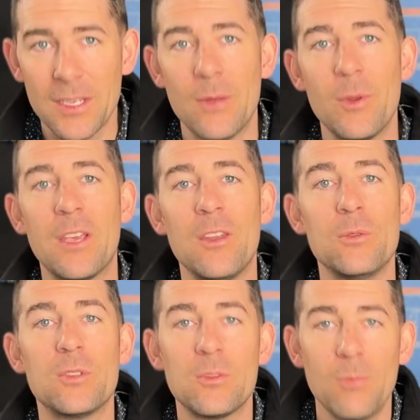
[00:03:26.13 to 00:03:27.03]
and we can
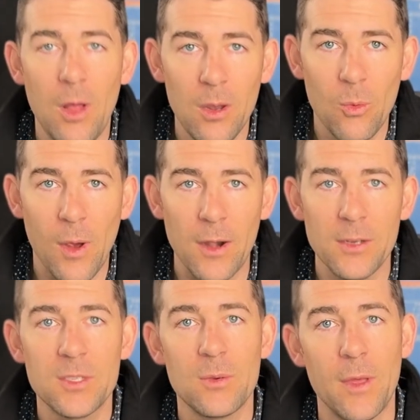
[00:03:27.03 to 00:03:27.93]
use smaller
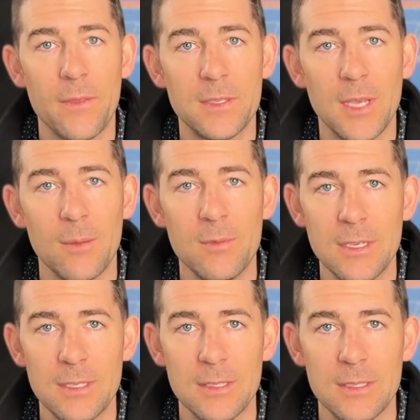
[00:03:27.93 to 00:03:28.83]
wires to run the same
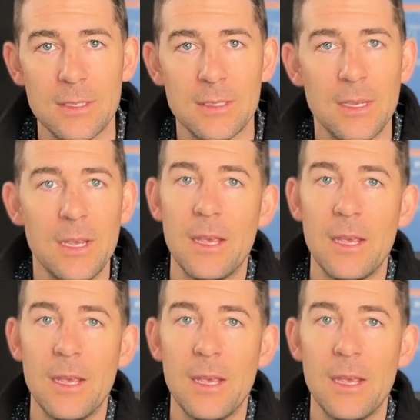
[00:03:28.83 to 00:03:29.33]
distances.